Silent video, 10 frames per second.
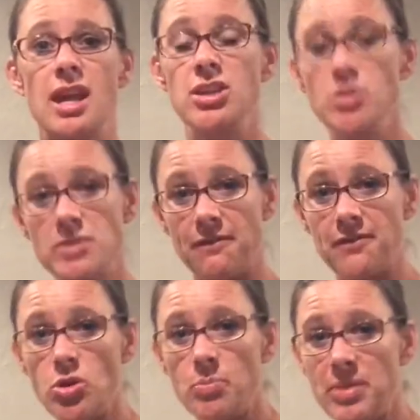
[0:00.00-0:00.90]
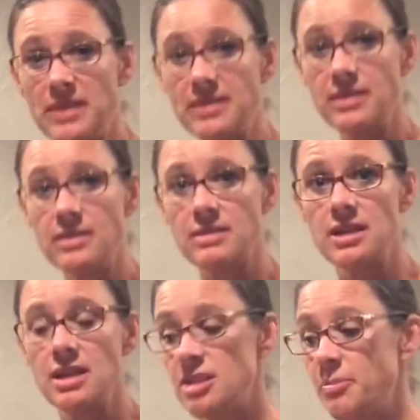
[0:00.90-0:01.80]
and use a few pieces
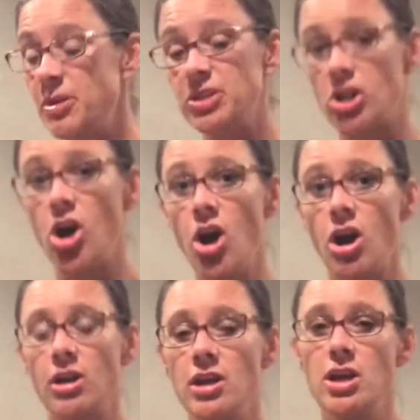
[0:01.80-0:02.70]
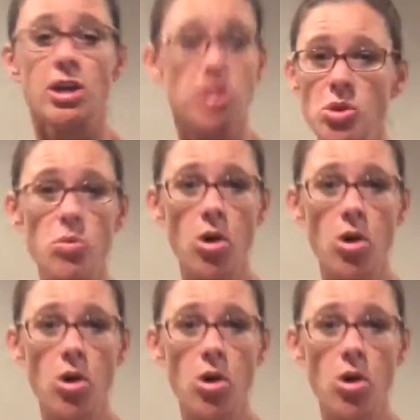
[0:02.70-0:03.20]
to build a car, you